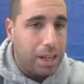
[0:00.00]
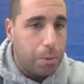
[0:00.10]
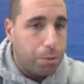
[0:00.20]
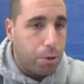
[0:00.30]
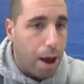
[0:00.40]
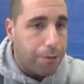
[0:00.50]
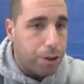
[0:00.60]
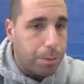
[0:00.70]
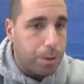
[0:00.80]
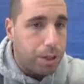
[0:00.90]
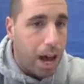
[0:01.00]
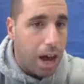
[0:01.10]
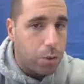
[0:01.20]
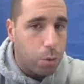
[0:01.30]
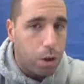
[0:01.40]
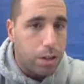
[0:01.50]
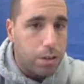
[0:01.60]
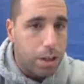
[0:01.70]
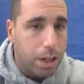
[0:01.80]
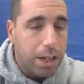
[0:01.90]
how profitable cotton
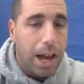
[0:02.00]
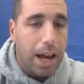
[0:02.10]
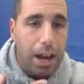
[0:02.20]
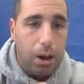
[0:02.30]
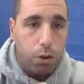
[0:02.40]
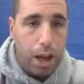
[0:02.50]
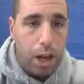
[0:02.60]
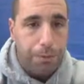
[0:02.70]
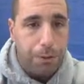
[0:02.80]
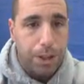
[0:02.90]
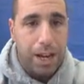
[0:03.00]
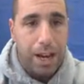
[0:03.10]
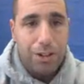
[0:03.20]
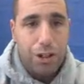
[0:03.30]
was and how helpful the cotton